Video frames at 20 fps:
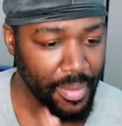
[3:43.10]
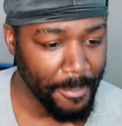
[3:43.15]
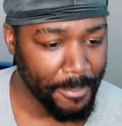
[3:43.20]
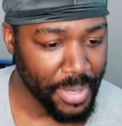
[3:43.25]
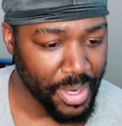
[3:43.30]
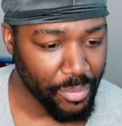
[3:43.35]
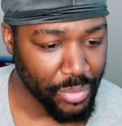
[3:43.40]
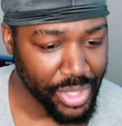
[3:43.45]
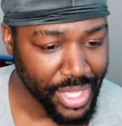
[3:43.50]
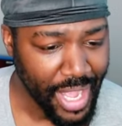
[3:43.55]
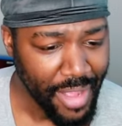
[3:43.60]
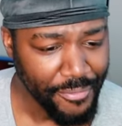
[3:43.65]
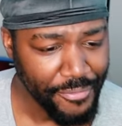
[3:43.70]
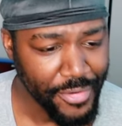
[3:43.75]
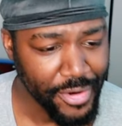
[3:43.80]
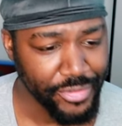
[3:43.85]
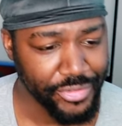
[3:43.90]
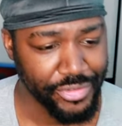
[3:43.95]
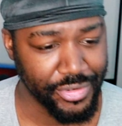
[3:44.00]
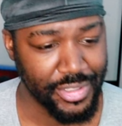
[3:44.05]
But without
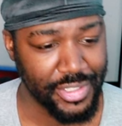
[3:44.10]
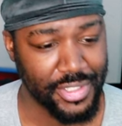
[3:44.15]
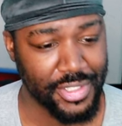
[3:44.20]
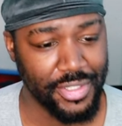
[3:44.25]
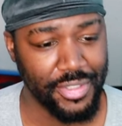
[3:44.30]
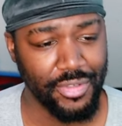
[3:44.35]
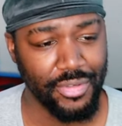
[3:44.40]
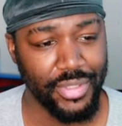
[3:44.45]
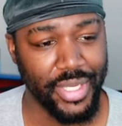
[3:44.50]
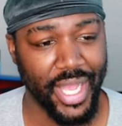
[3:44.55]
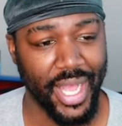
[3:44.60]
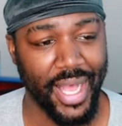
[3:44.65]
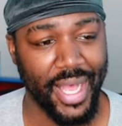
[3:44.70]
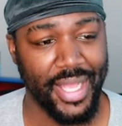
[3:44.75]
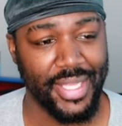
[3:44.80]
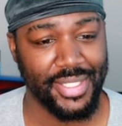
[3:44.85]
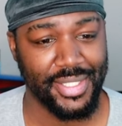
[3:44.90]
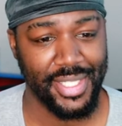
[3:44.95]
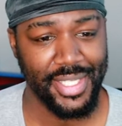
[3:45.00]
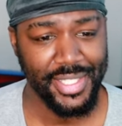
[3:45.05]
further ado,
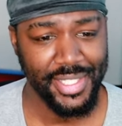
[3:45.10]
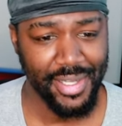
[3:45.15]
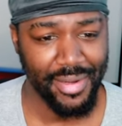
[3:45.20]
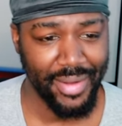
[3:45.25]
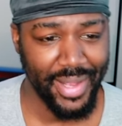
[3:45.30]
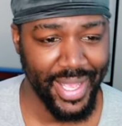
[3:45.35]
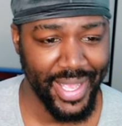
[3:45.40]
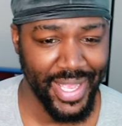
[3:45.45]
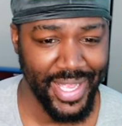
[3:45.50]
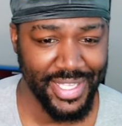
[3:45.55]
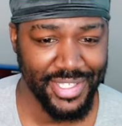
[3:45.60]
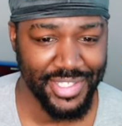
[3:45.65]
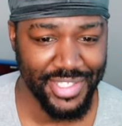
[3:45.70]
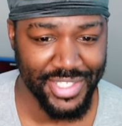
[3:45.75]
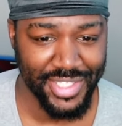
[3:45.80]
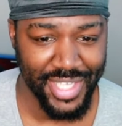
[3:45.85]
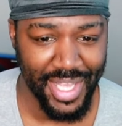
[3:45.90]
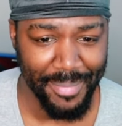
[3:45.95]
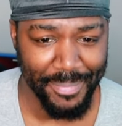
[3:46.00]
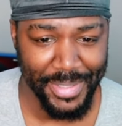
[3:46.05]
guys, let's go ahead and
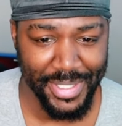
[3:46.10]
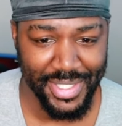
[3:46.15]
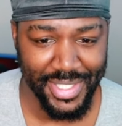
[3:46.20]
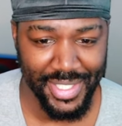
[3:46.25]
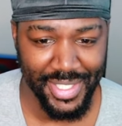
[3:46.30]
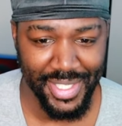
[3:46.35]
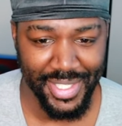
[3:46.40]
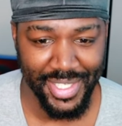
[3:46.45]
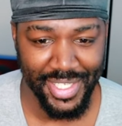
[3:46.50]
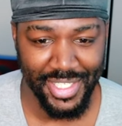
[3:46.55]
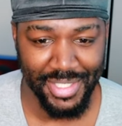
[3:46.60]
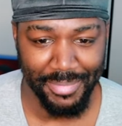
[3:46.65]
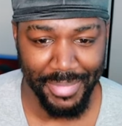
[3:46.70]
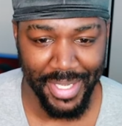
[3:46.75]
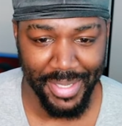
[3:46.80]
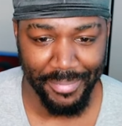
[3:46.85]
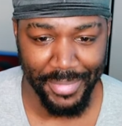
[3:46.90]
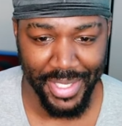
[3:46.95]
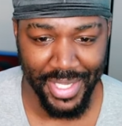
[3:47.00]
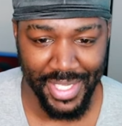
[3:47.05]
jump into this,
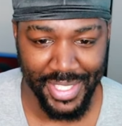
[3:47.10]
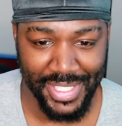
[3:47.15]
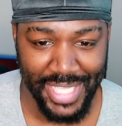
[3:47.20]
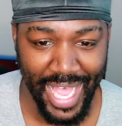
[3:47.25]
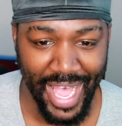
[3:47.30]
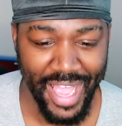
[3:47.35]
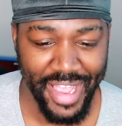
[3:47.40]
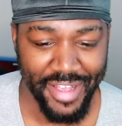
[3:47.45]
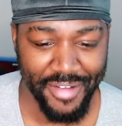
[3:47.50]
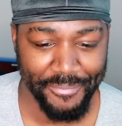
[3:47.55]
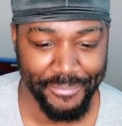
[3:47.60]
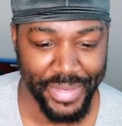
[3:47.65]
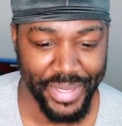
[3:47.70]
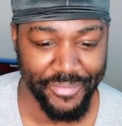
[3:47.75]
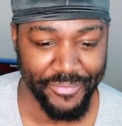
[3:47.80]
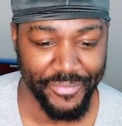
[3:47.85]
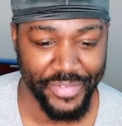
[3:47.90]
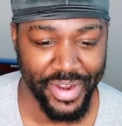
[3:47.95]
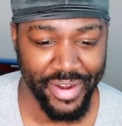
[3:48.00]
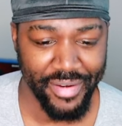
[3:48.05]
man, because I have
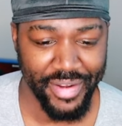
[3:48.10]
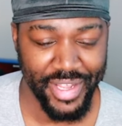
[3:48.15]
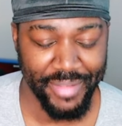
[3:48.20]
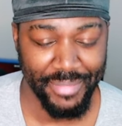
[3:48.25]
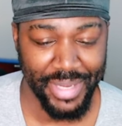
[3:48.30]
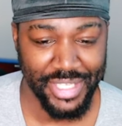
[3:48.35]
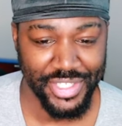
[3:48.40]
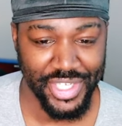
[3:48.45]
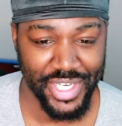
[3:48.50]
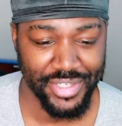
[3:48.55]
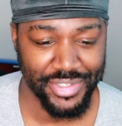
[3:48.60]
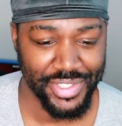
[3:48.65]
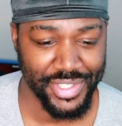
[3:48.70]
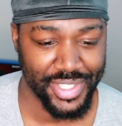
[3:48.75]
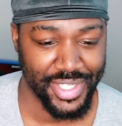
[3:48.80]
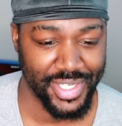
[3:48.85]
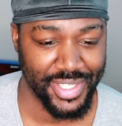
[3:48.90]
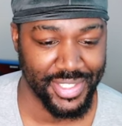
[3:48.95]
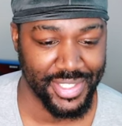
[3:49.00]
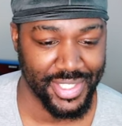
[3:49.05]
been very much
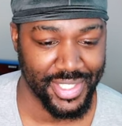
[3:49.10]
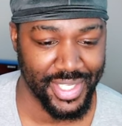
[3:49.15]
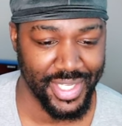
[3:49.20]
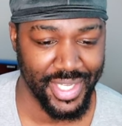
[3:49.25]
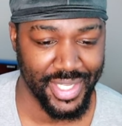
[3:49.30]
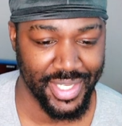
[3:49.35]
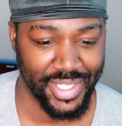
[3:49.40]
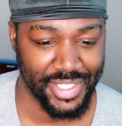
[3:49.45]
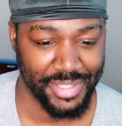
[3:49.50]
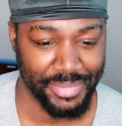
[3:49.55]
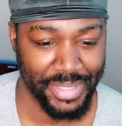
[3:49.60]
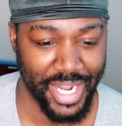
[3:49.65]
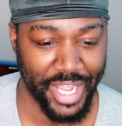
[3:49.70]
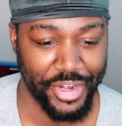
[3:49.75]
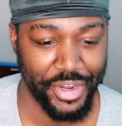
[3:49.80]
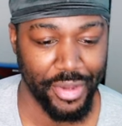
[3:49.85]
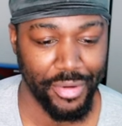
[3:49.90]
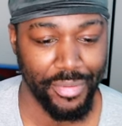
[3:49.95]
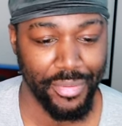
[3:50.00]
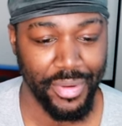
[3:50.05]
interested in seeing this, man. I
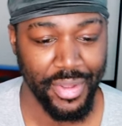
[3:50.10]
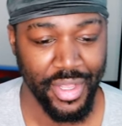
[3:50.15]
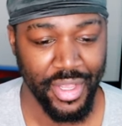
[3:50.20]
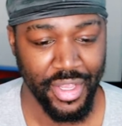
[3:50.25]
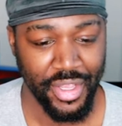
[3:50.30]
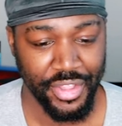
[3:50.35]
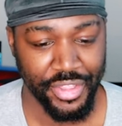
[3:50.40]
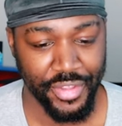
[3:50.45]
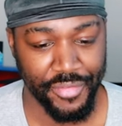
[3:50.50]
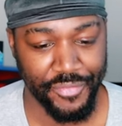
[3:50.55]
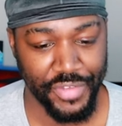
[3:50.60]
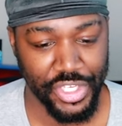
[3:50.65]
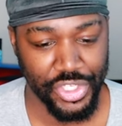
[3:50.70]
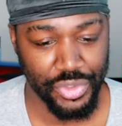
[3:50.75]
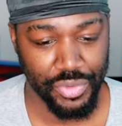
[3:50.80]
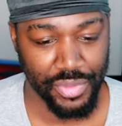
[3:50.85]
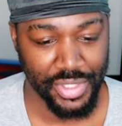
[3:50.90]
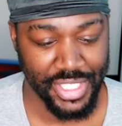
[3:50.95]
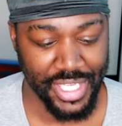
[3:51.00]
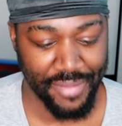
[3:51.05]
know the
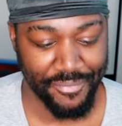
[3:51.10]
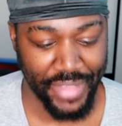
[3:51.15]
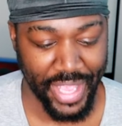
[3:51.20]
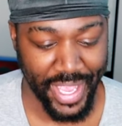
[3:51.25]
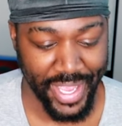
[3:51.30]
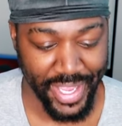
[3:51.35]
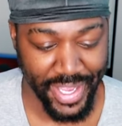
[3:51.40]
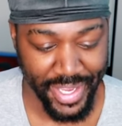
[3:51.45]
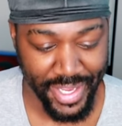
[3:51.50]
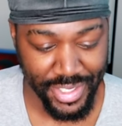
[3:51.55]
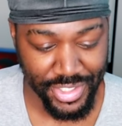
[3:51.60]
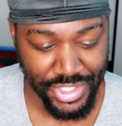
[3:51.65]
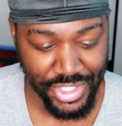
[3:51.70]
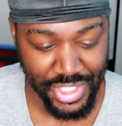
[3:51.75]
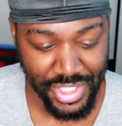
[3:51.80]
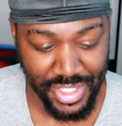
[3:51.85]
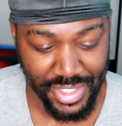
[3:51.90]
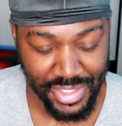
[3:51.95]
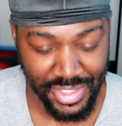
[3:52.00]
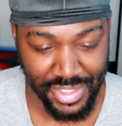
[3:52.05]
visuals have aged
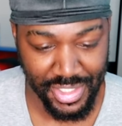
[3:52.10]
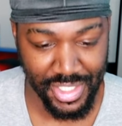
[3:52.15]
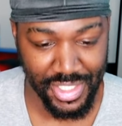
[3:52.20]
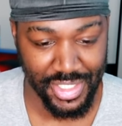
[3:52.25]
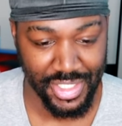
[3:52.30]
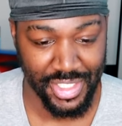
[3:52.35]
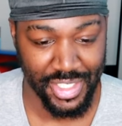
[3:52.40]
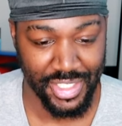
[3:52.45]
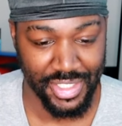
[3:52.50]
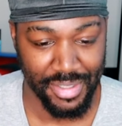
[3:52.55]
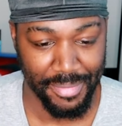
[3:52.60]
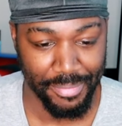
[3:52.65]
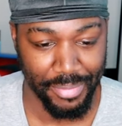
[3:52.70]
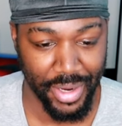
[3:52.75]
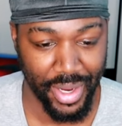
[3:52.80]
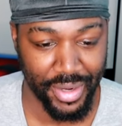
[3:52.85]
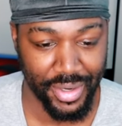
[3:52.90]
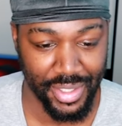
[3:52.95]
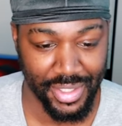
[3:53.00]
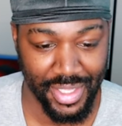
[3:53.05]
since this is a
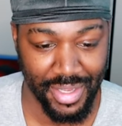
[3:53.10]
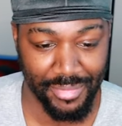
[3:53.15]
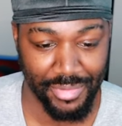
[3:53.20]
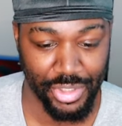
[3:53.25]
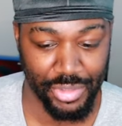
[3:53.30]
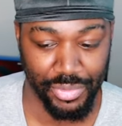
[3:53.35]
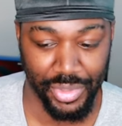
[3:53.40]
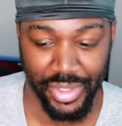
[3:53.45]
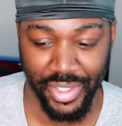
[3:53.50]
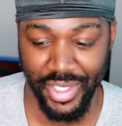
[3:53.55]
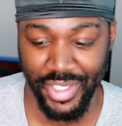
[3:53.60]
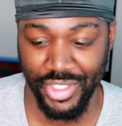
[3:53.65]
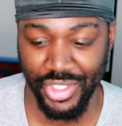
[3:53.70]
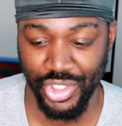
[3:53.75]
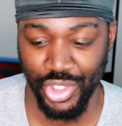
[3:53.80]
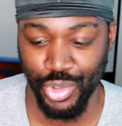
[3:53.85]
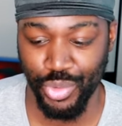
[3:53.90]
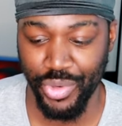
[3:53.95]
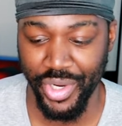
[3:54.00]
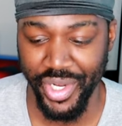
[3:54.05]
product that was
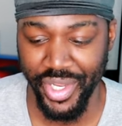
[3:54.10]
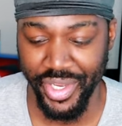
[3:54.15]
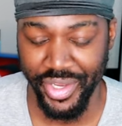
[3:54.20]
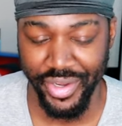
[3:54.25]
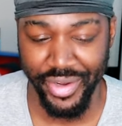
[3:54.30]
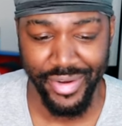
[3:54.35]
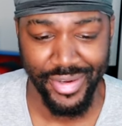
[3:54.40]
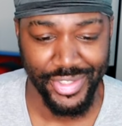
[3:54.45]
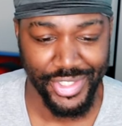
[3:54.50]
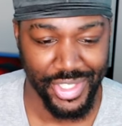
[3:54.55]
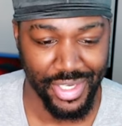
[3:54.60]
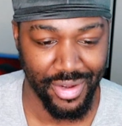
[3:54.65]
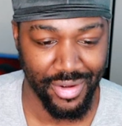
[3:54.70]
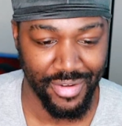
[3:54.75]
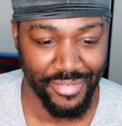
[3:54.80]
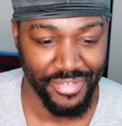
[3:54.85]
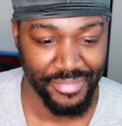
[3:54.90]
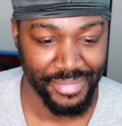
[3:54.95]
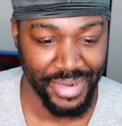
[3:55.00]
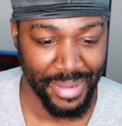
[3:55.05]
released 20 years ago,
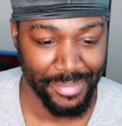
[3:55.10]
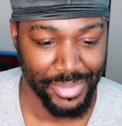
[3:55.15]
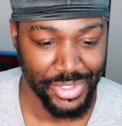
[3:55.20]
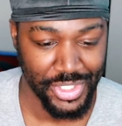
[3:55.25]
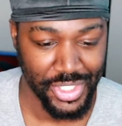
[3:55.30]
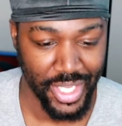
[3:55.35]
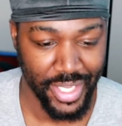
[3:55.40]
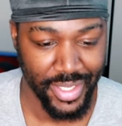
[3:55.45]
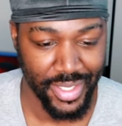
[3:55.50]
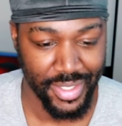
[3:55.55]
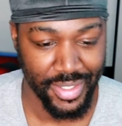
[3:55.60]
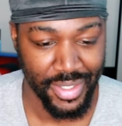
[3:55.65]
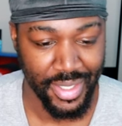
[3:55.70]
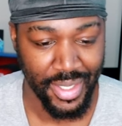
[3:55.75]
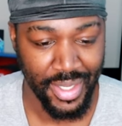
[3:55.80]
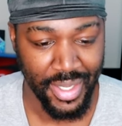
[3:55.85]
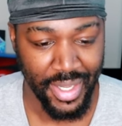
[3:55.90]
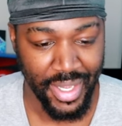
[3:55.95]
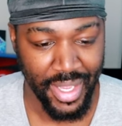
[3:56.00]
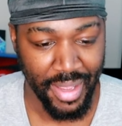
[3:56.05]
if I'm not mistaken,
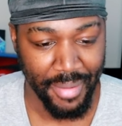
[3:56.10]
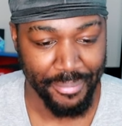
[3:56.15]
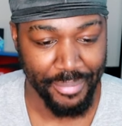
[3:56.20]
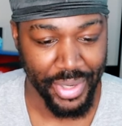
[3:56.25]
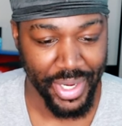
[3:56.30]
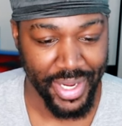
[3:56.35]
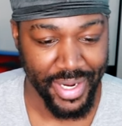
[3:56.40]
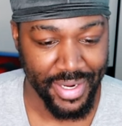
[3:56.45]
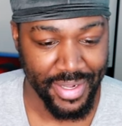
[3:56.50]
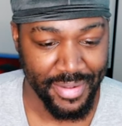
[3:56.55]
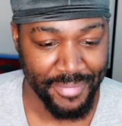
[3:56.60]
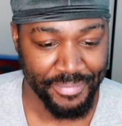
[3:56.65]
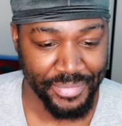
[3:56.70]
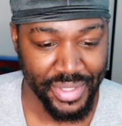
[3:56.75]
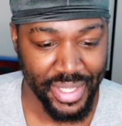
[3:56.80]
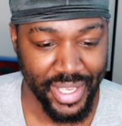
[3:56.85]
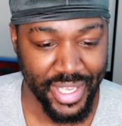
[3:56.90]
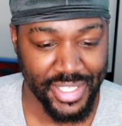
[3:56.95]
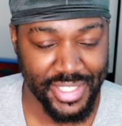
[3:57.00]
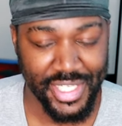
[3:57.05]
but
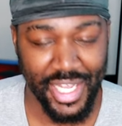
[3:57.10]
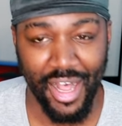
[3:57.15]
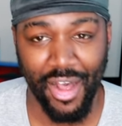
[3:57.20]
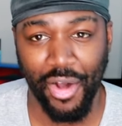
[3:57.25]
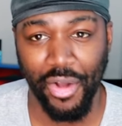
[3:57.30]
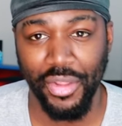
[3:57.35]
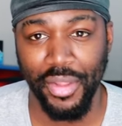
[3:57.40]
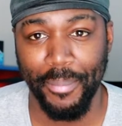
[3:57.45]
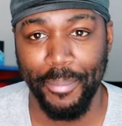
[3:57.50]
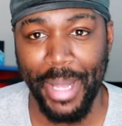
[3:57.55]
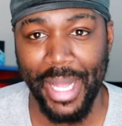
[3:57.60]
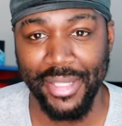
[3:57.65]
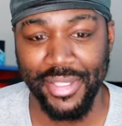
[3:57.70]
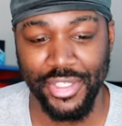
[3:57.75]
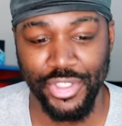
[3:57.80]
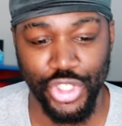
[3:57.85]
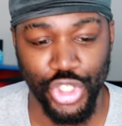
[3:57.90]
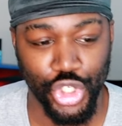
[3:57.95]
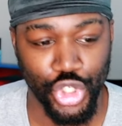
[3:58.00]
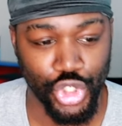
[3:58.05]
it's all about
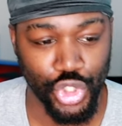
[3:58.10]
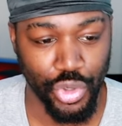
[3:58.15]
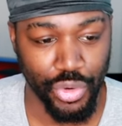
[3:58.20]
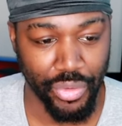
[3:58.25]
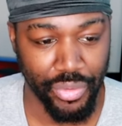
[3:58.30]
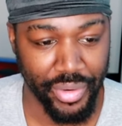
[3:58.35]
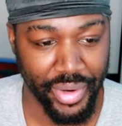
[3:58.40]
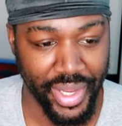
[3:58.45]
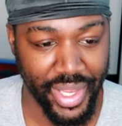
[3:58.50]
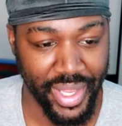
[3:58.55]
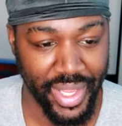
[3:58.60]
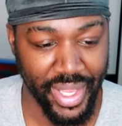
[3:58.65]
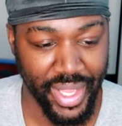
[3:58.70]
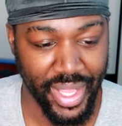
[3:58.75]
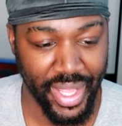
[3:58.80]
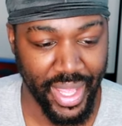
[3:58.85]
this story